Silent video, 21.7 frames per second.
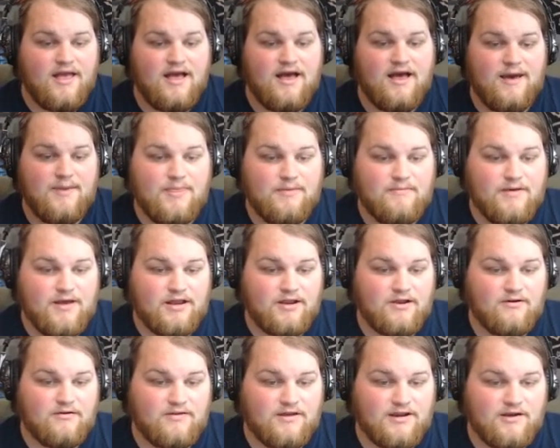At the
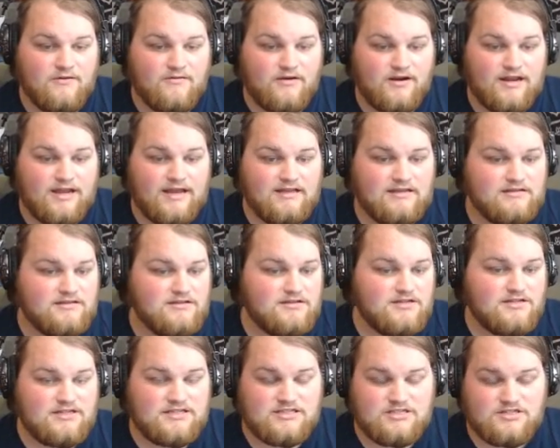Petco that I work at, there
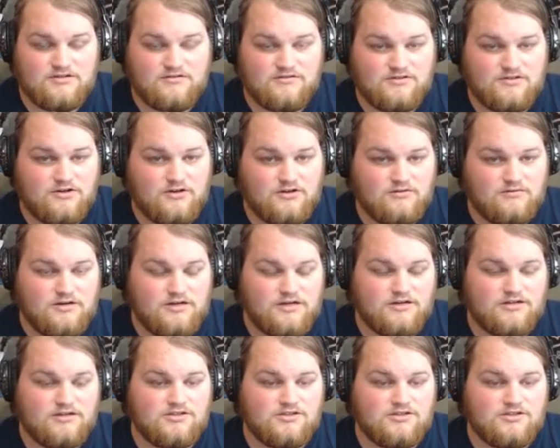is no salt water.